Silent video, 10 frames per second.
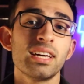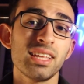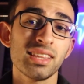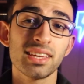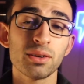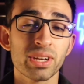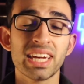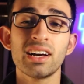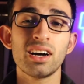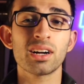in the
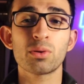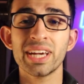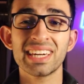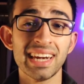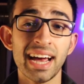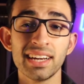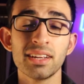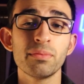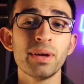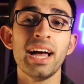UK are quite
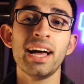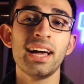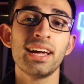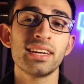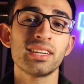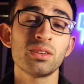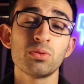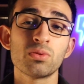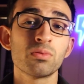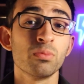random and
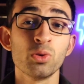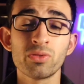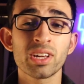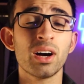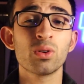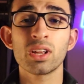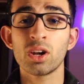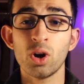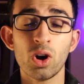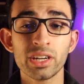you move around a
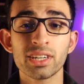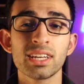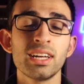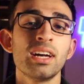lot,